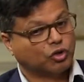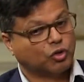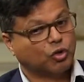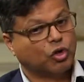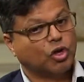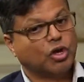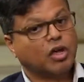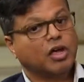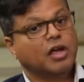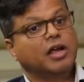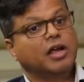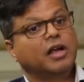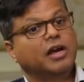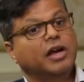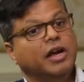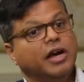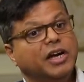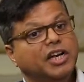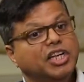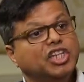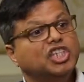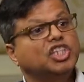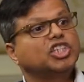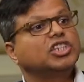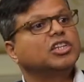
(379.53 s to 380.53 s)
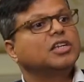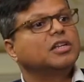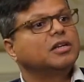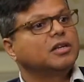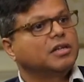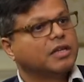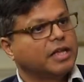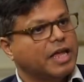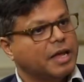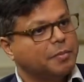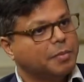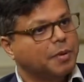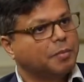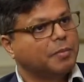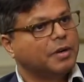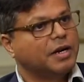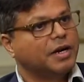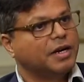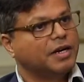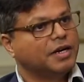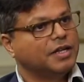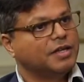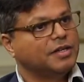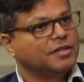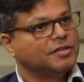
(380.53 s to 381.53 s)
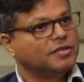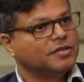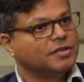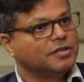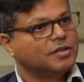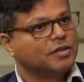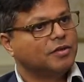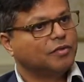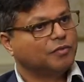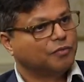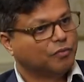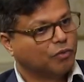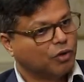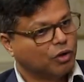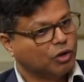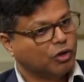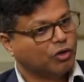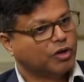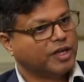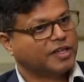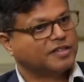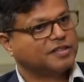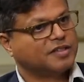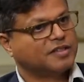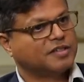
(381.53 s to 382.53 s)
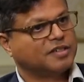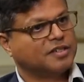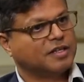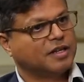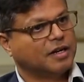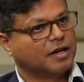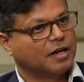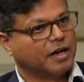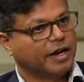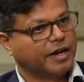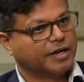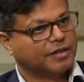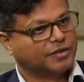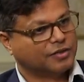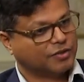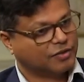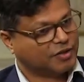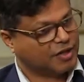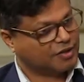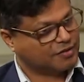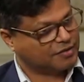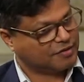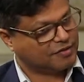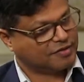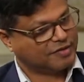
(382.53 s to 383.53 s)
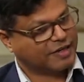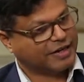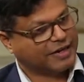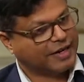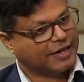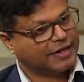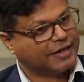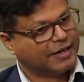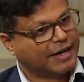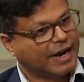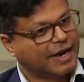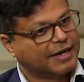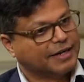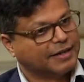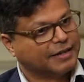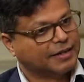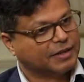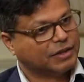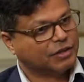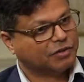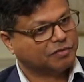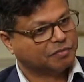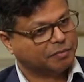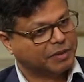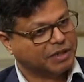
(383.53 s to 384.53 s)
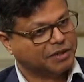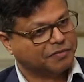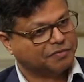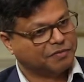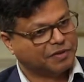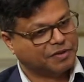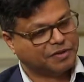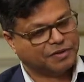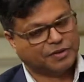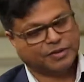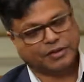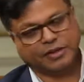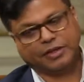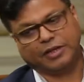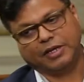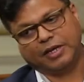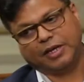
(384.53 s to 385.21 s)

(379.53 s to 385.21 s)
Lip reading: So additional capabilities for your existing clients. So that's the second category of benefits.